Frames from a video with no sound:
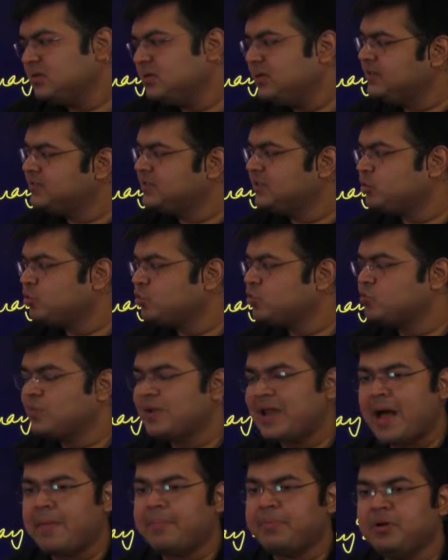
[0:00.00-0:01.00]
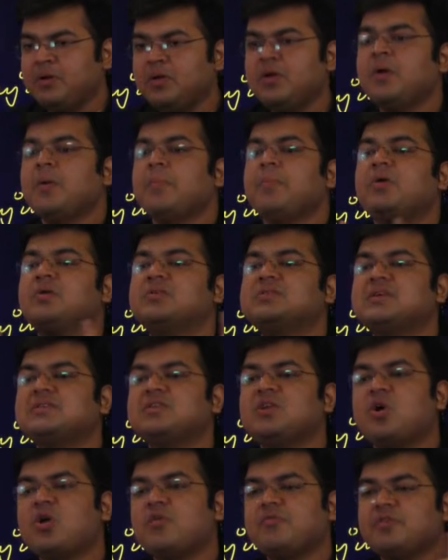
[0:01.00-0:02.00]
these issues will happen because there's
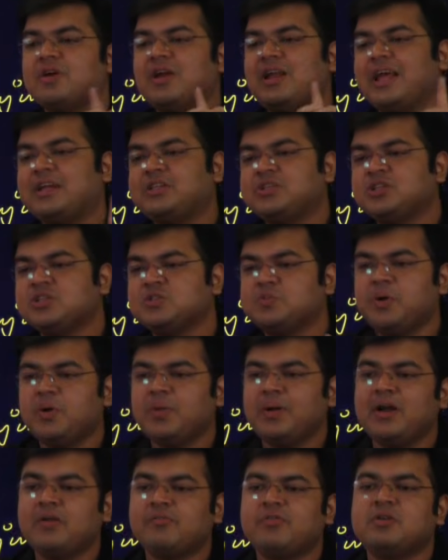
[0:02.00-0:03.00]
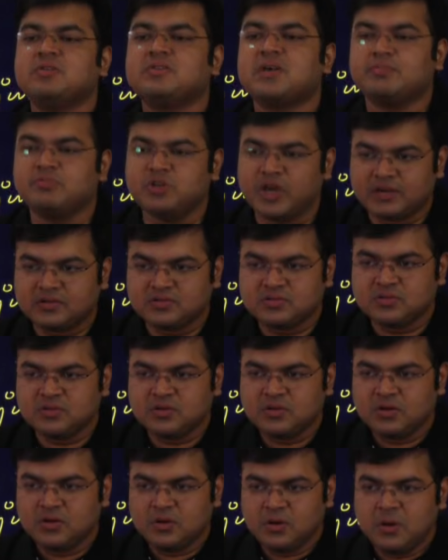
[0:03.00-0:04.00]
a lot of connections between different subjects.
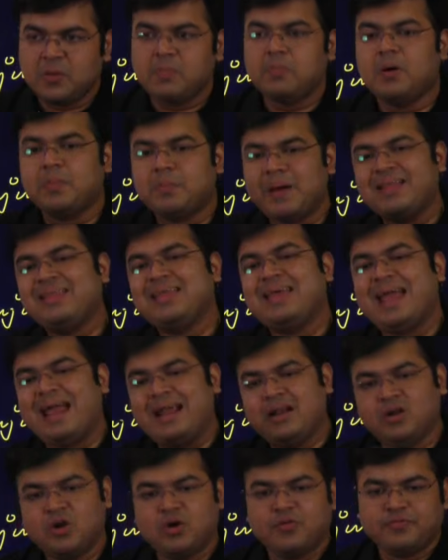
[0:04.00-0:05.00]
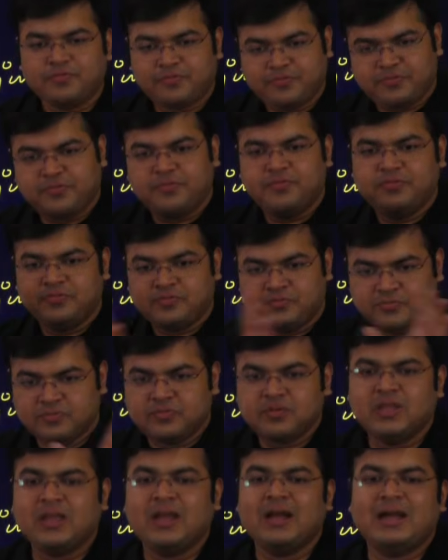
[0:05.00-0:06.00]
But by the end of
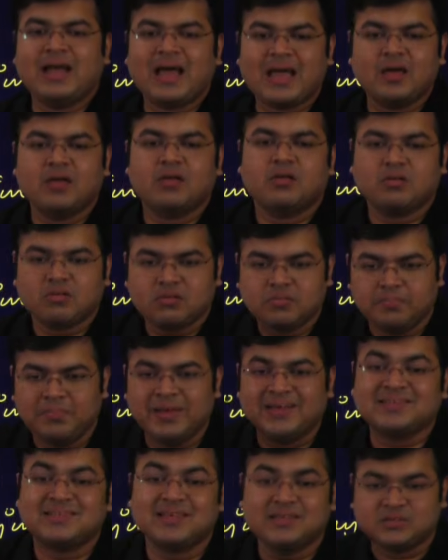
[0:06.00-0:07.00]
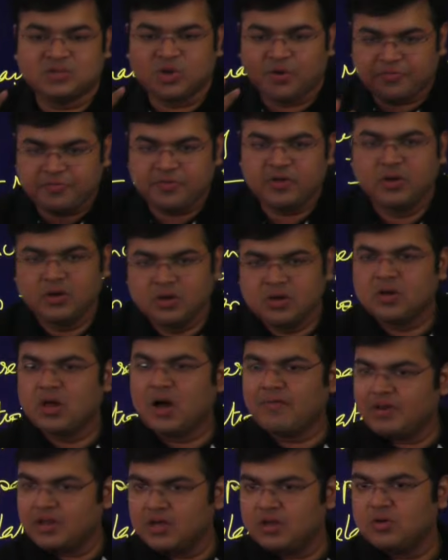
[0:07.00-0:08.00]
the entire basics of
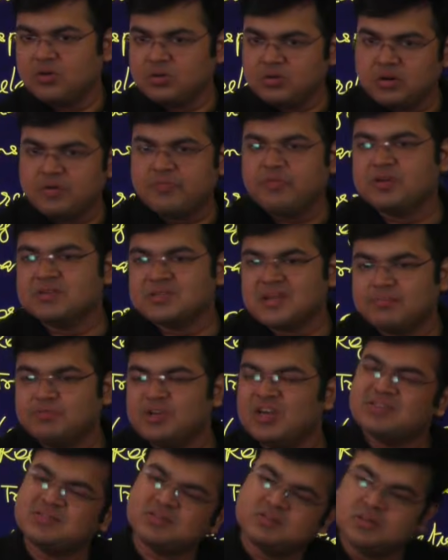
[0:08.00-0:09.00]
covering, different subjects,